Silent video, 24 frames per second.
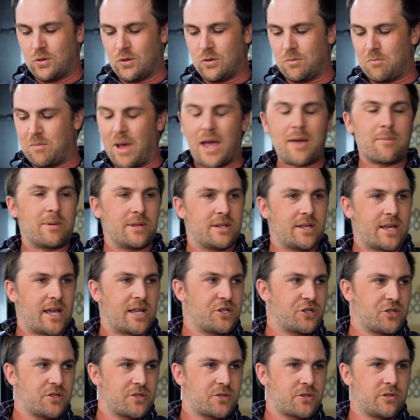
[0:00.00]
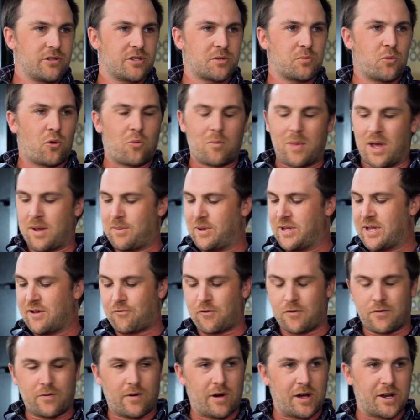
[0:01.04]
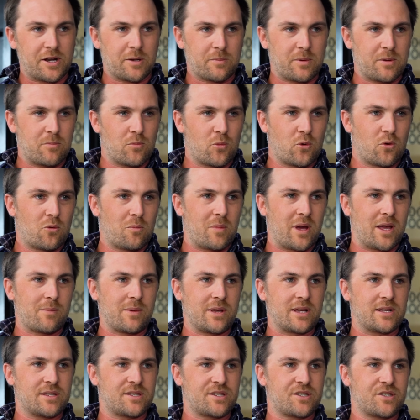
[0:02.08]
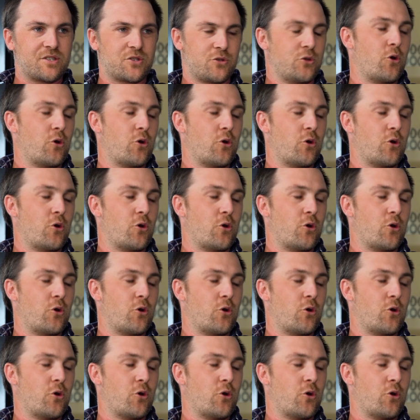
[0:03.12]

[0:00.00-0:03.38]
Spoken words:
maybe the engine's too small, maybe they've refined a bit more, maybe it's just